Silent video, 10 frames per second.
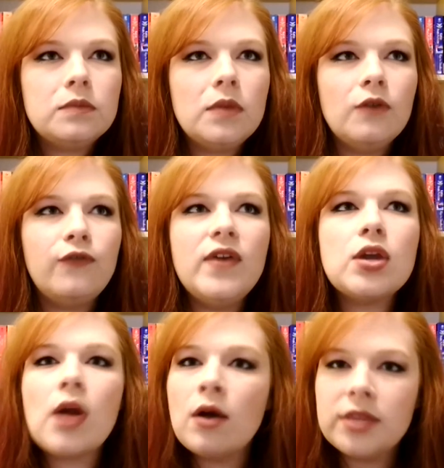
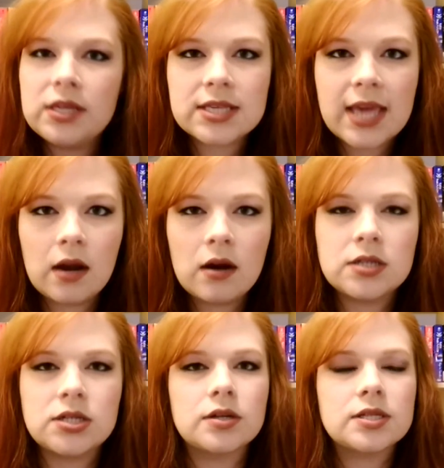figure out these
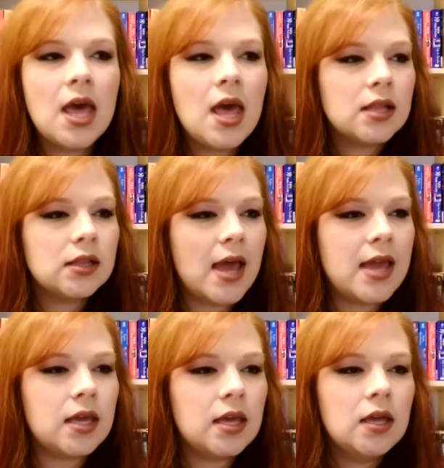characters.
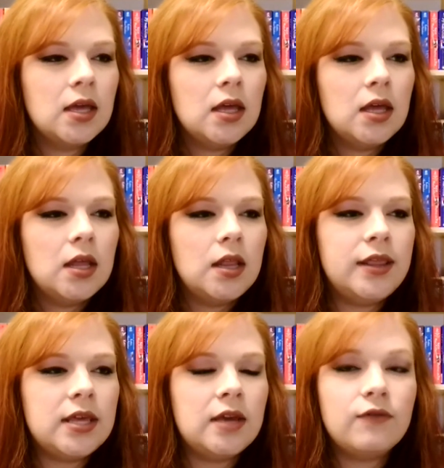Like
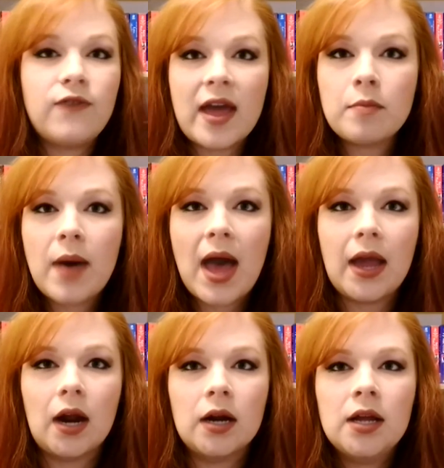the
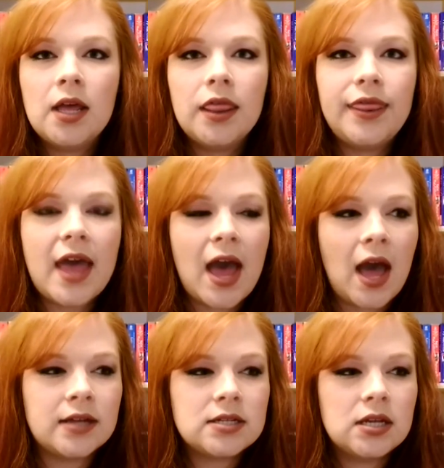vampire
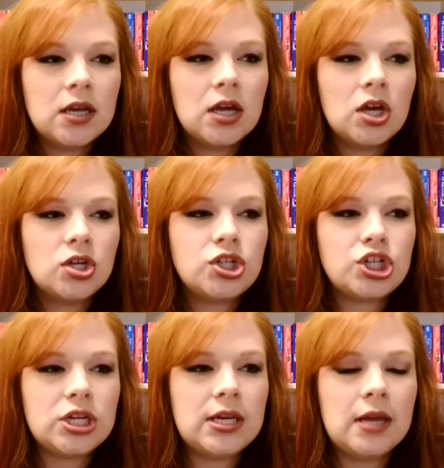that
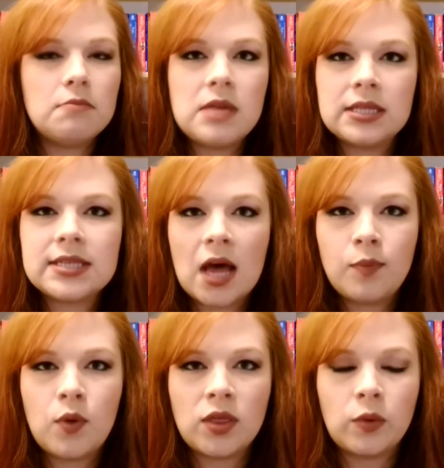she meets up
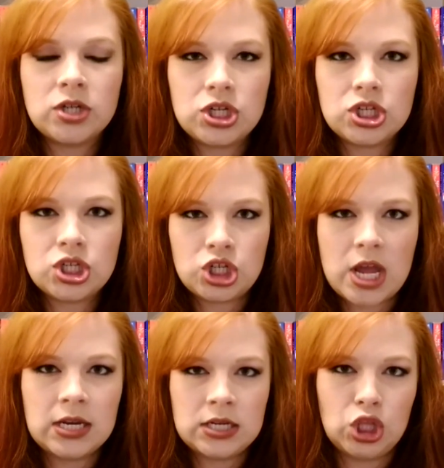with when she's
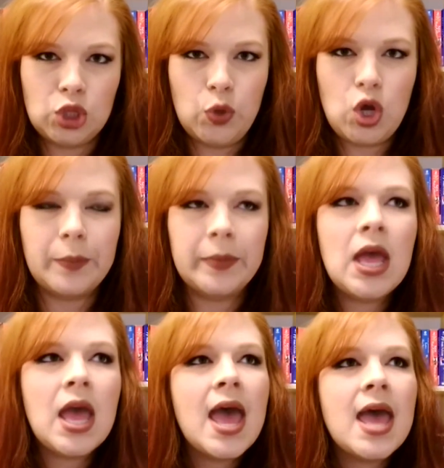chained in the room.
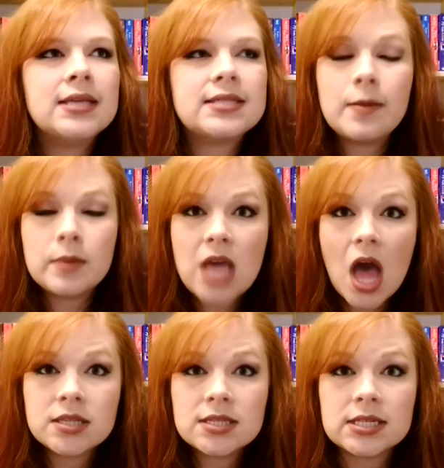His name is
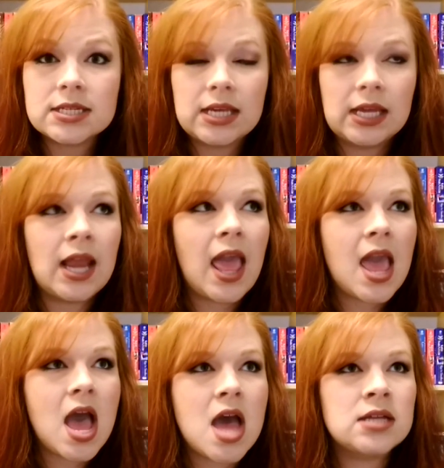Constantine,
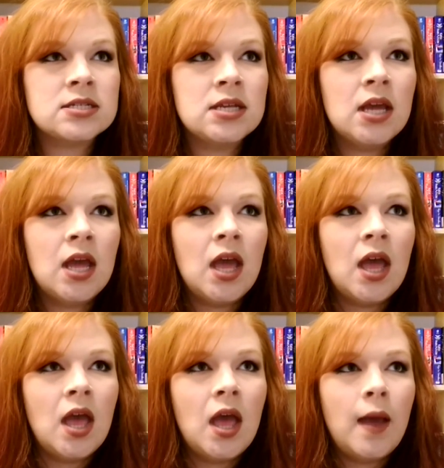and
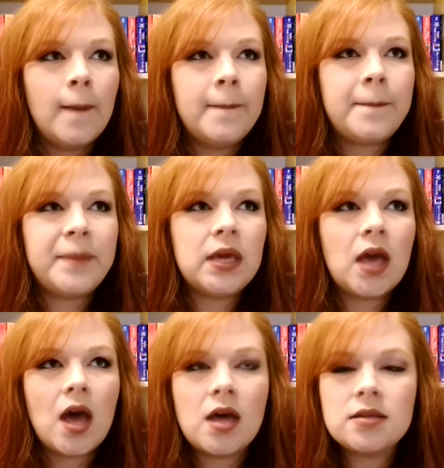
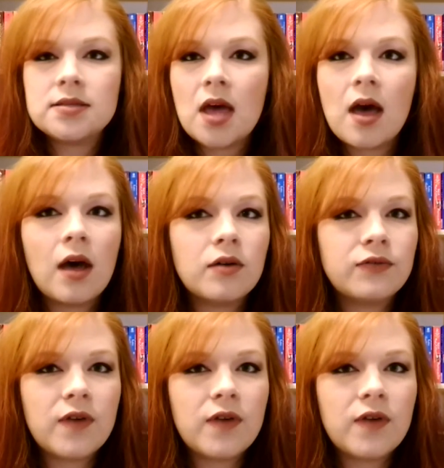because of